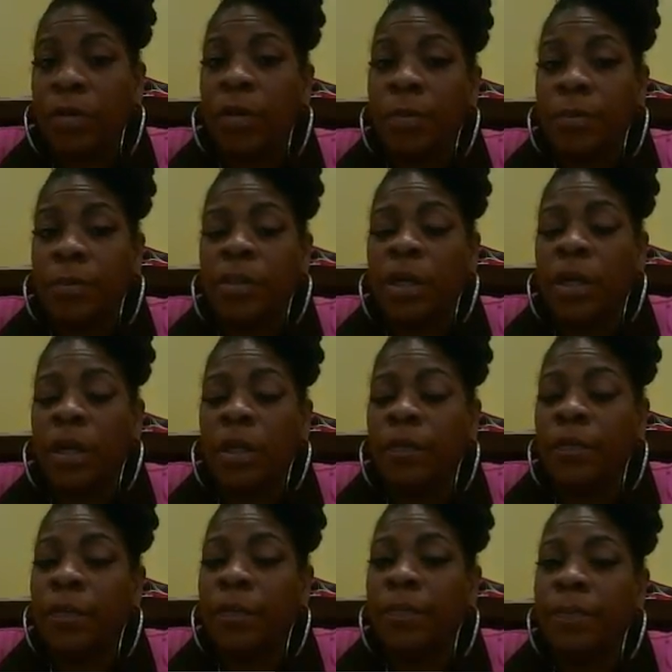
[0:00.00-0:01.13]
going to start all
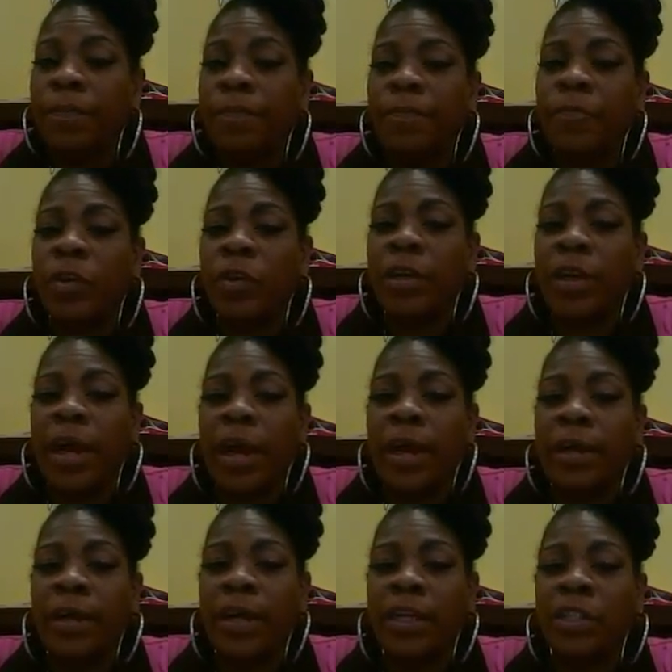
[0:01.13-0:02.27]
over.
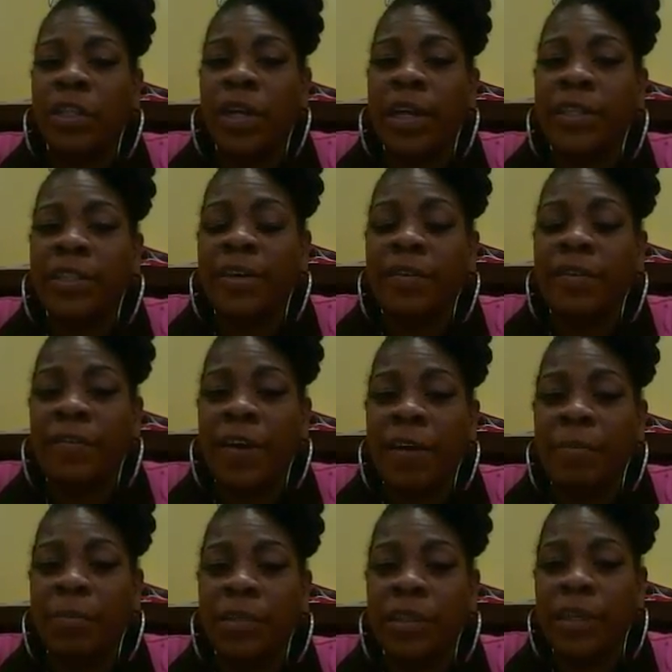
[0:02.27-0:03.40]
49. Hector got
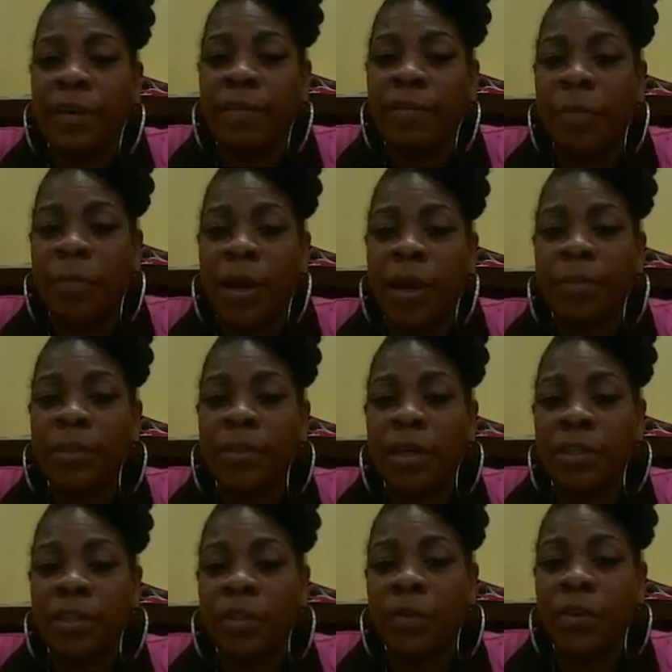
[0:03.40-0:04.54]
75% of the problems on
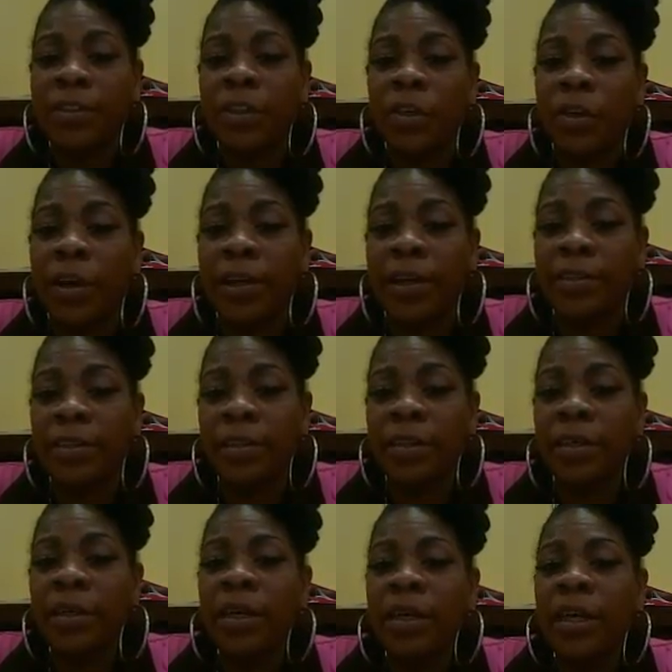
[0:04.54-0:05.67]
his quiz correct.
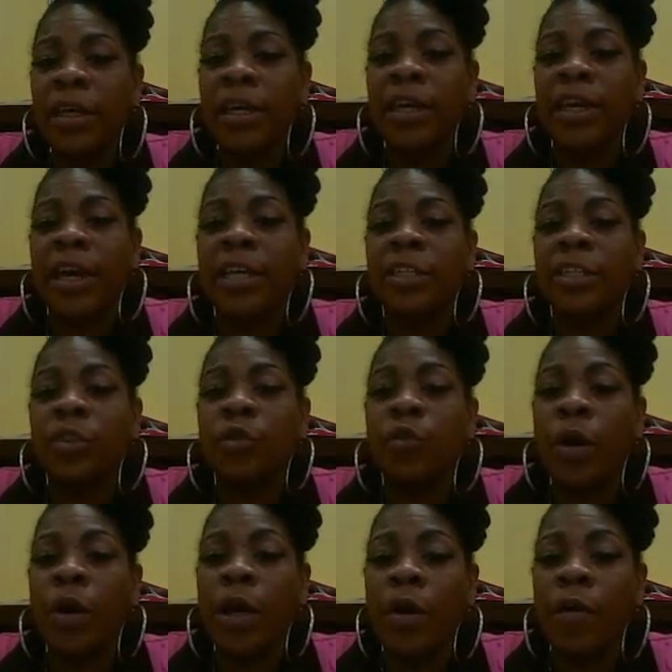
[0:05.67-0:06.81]
He got
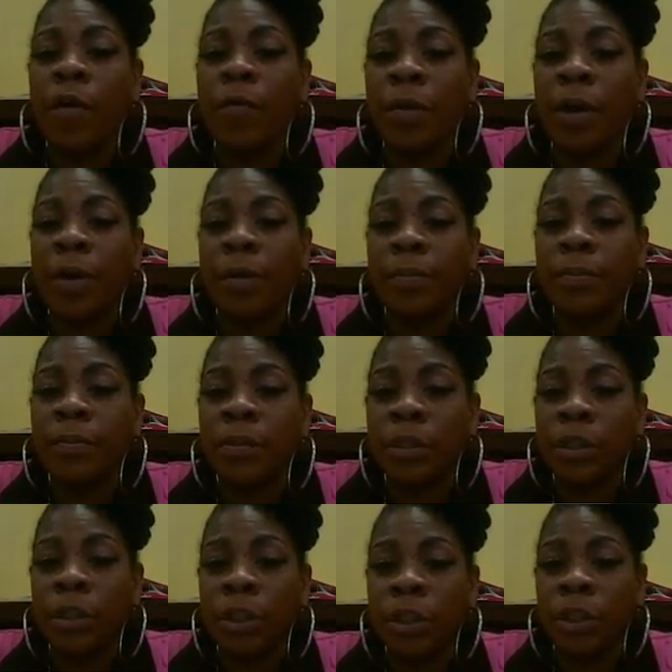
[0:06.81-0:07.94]
12 problems
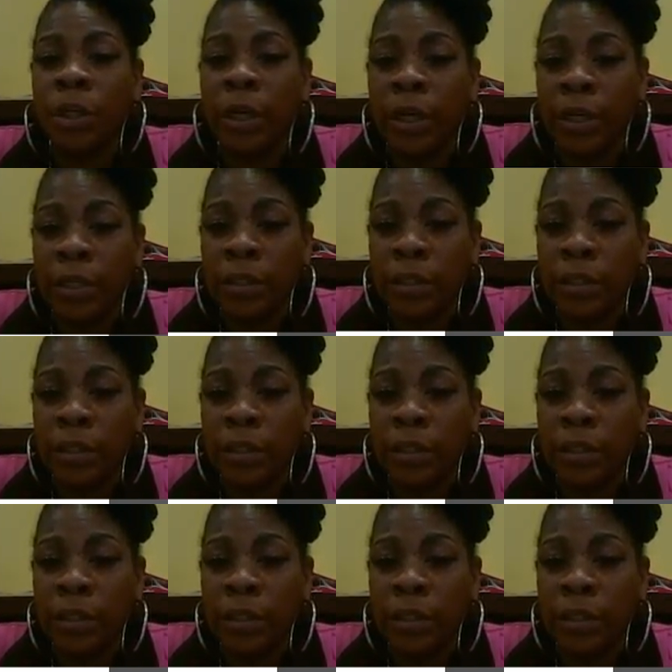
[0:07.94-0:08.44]
correct.